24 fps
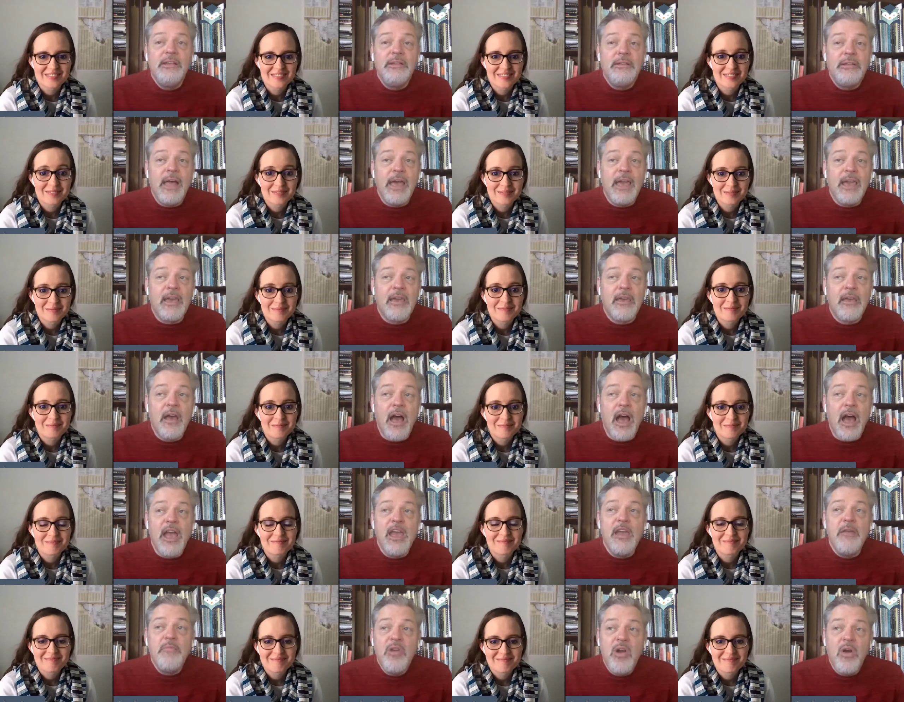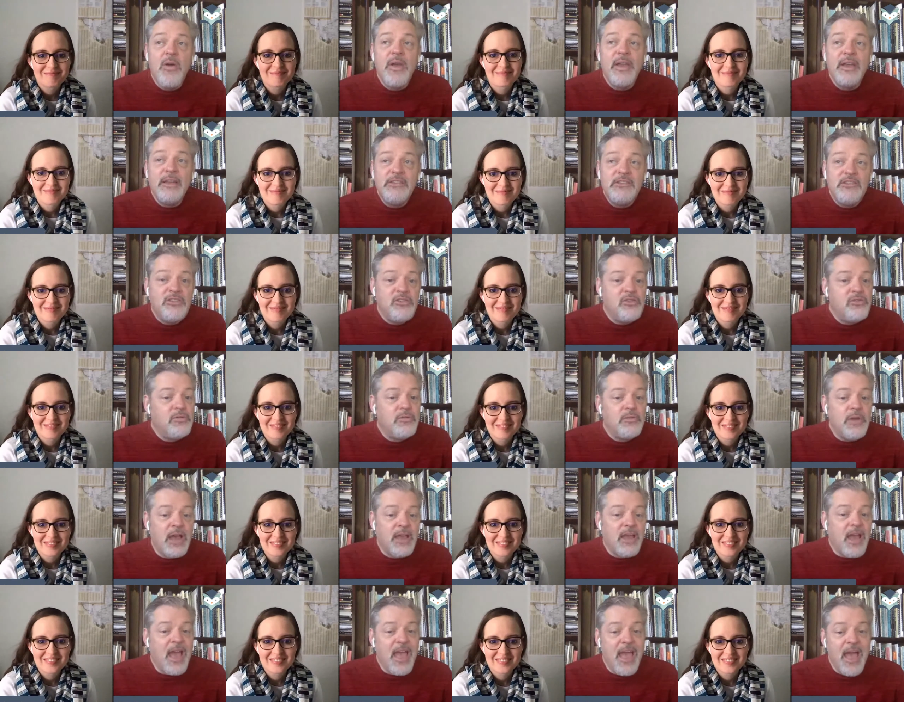Speaker 1: like I am going to
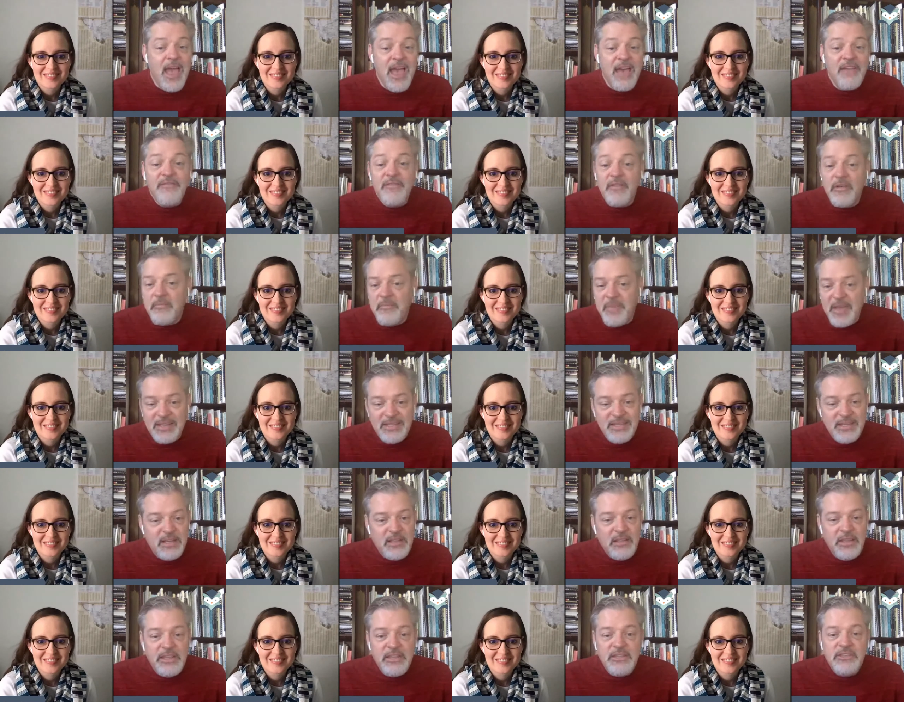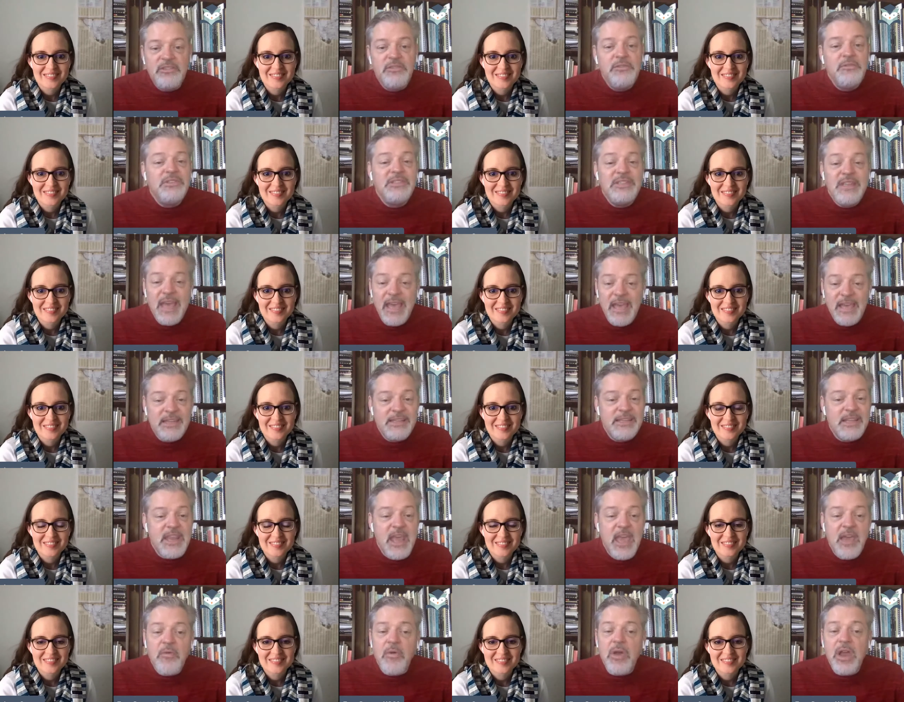I, I, have basically Tuesday is a
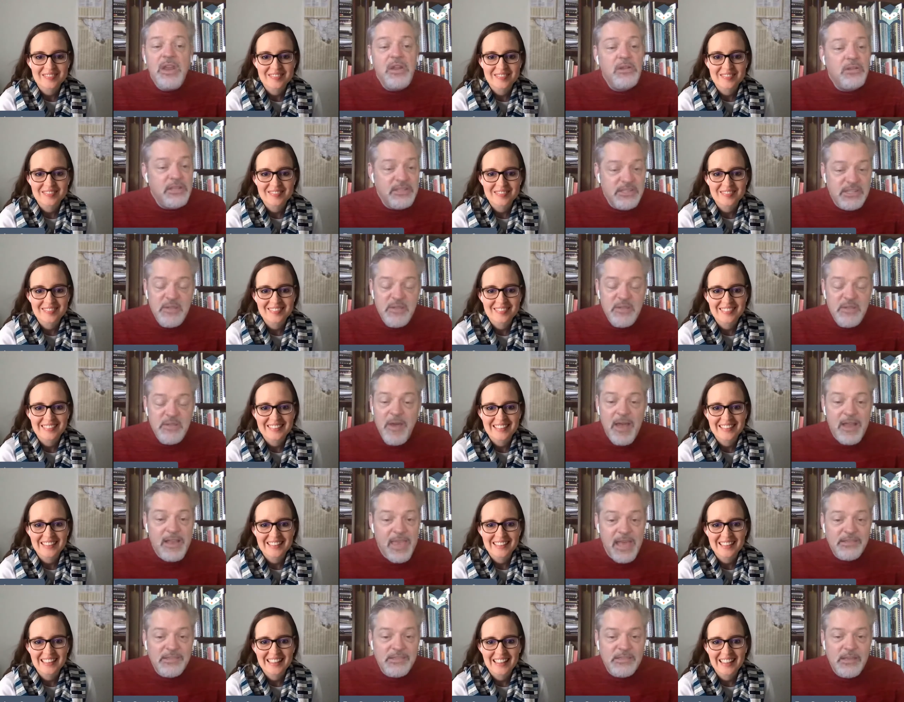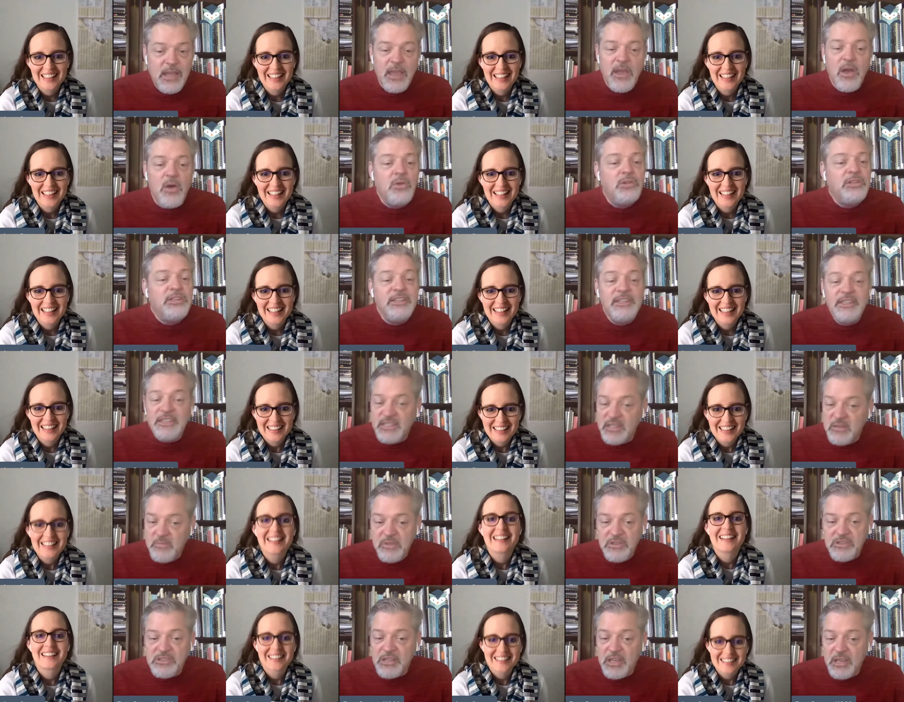day where I don't listen to podcasts. I only listen
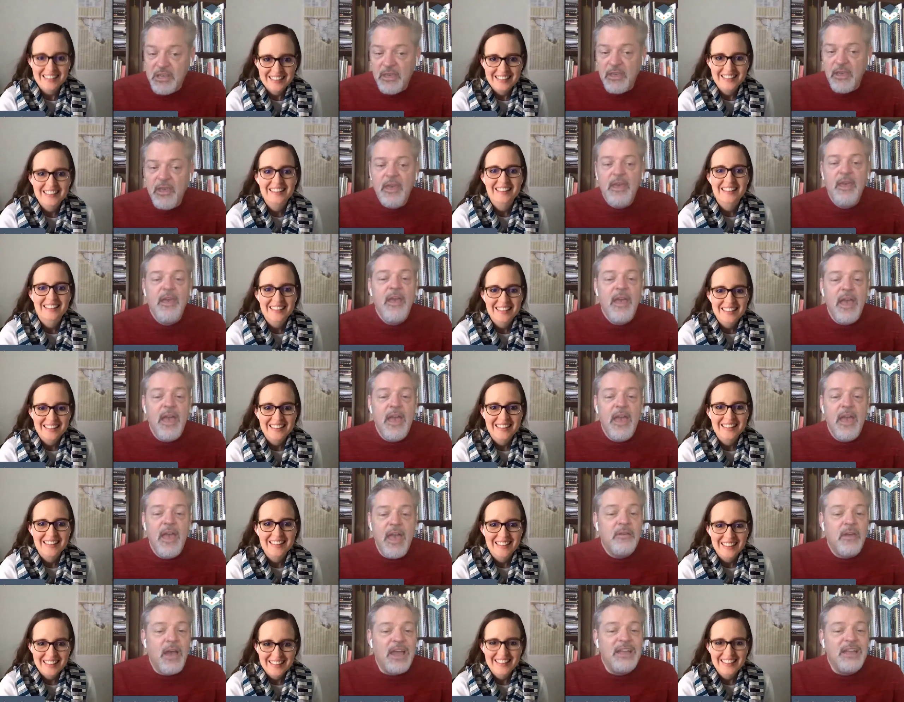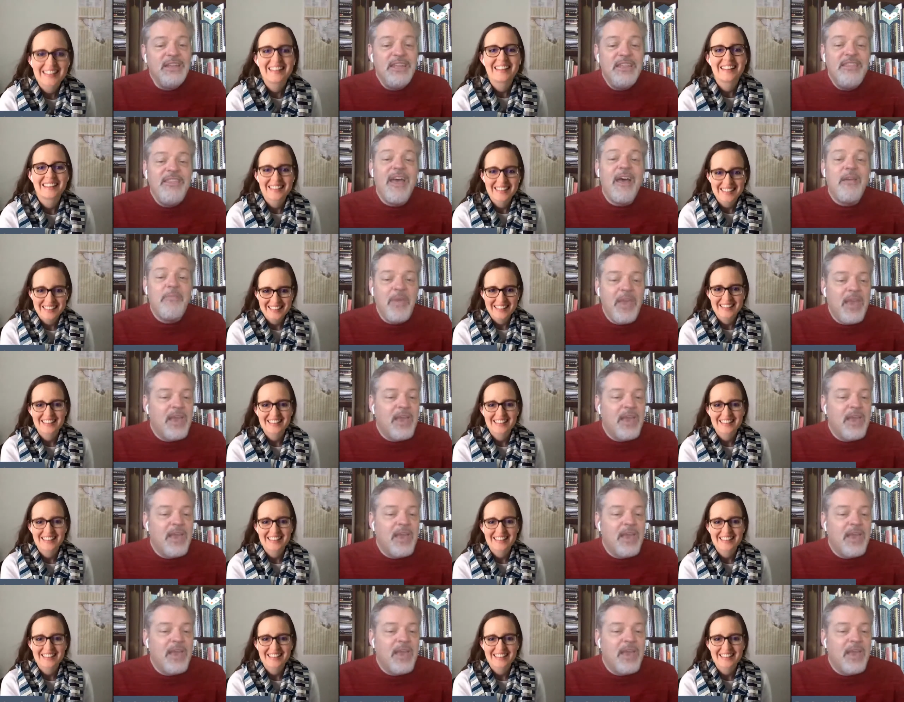to music. And I did that